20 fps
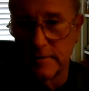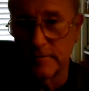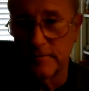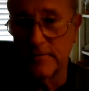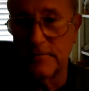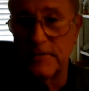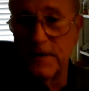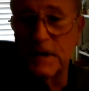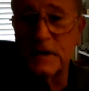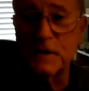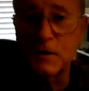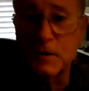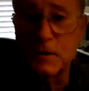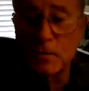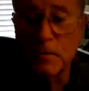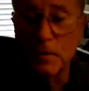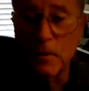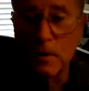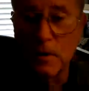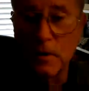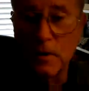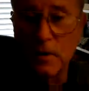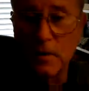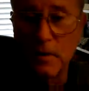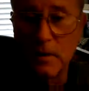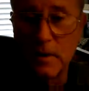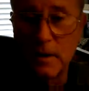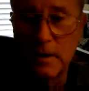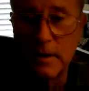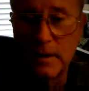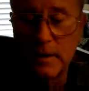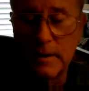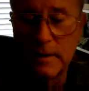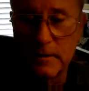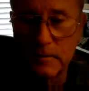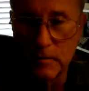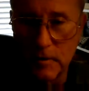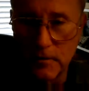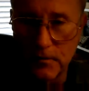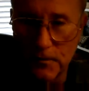Visceral
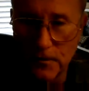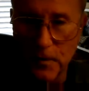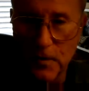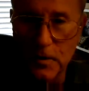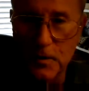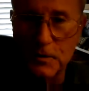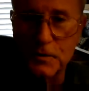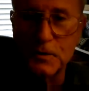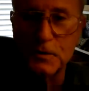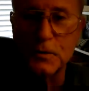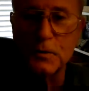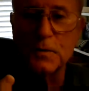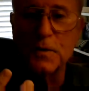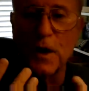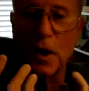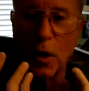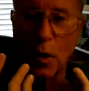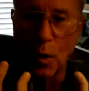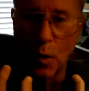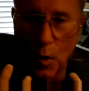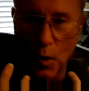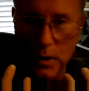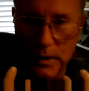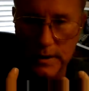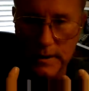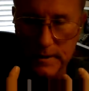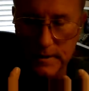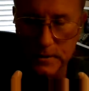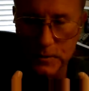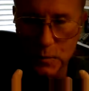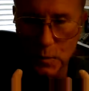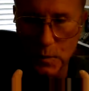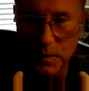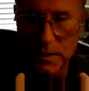refers to the organs